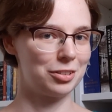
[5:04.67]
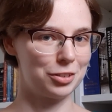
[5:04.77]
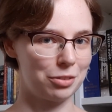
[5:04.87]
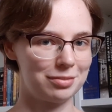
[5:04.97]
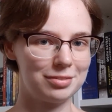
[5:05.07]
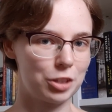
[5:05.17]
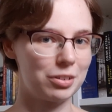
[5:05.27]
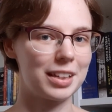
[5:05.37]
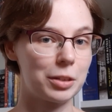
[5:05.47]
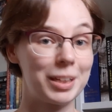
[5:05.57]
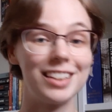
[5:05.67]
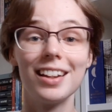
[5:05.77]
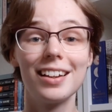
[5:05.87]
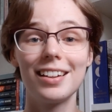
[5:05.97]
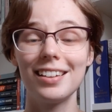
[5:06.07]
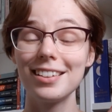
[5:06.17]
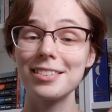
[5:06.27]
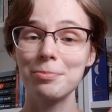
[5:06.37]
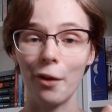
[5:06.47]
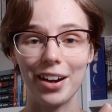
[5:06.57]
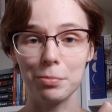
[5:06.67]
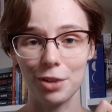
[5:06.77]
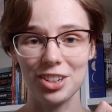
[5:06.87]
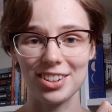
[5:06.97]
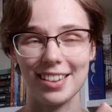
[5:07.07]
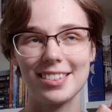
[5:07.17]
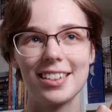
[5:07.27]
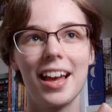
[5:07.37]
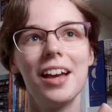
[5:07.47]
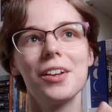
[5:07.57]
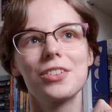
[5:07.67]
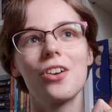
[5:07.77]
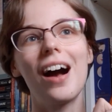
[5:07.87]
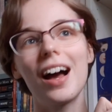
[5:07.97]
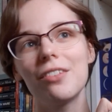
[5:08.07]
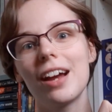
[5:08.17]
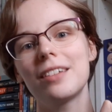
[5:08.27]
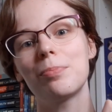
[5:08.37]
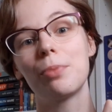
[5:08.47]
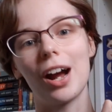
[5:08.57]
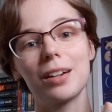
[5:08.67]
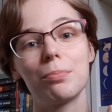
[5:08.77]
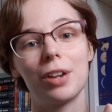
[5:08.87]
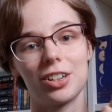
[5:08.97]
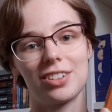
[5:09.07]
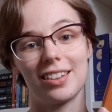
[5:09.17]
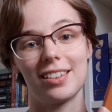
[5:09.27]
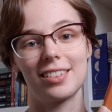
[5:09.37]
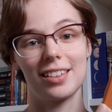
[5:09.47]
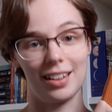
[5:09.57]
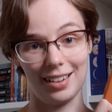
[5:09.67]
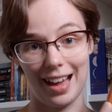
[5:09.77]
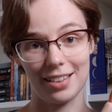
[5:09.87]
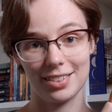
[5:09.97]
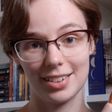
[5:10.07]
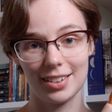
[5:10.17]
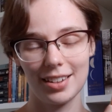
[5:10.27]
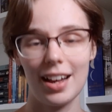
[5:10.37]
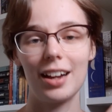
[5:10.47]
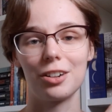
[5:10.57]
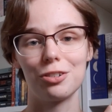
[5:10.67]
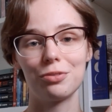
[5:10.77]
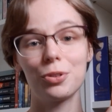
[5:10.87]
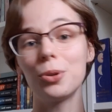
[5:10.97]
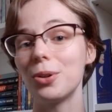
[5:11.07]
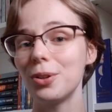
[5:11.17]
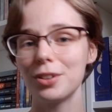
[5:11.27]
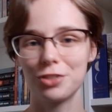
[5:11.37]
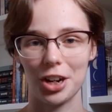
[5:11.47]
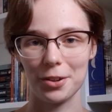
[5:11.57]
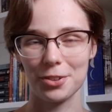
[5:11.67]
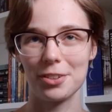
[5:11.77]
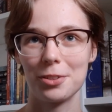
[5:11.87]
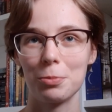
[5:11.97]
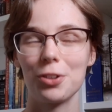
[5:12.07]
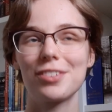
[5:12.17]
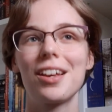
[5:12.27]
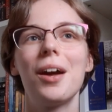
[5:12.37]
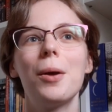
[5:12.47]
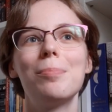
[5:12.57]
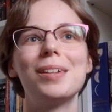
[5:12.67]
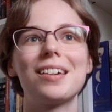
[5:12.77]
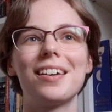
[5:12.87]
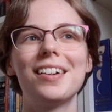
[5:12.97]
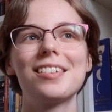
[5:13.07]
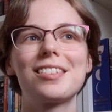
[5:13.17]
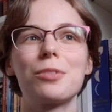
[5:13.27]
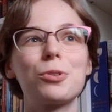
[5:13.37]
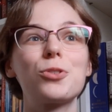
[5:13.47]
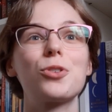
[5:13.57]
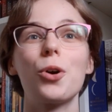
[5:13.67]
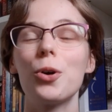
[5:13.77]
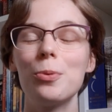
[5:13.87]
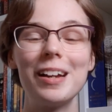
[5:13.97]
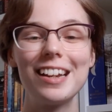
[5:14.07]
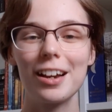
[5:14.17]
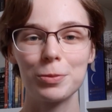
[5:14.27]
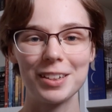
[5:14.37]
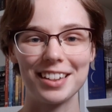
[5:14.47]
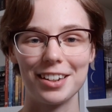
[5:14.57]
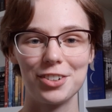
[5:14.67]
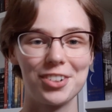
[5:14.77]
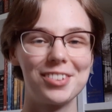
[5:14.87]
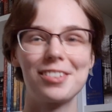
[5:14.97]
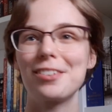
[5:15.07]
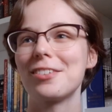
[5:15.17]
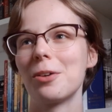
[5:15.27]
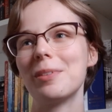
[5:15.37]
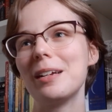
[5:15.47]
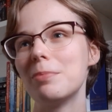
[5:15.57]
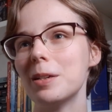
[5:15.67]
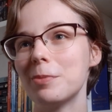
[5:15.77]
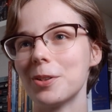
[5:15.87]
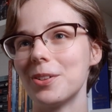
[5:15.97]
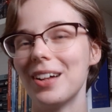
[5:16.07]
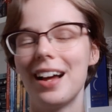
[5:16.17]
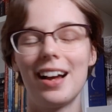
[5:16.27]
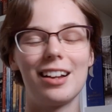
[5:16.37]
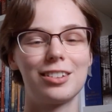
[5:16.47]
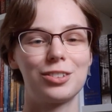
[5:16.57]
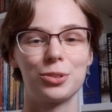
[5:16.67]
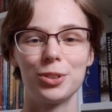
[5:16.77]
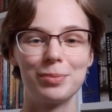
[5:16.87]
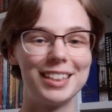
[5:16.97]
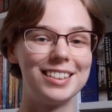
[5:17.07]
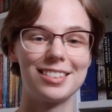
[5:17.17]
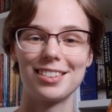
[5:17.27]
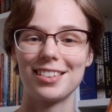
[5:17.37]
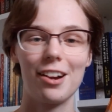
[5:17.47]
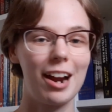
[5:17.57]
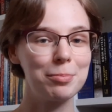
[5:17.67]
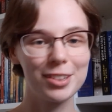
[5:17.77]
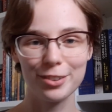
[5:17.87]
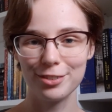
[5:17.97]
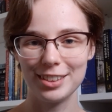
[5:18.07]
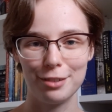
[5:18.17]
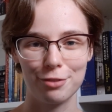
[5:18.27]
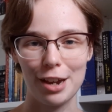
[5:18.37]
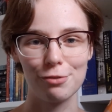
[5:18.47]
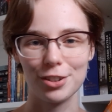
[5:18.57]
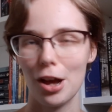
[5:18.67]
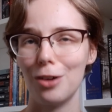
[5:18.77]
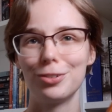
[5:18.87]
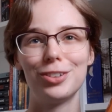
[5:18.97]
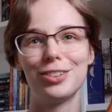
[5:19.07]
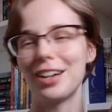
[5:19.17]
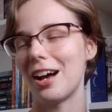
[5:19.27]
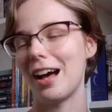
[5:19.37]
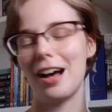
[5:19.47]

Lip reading: don't kill me, it's Pride and Prejudice. So I read Pride and Prejudice last out of all of Jane Austen's books because there were so many expectations. So many people had told me this is their absolutely favorite novel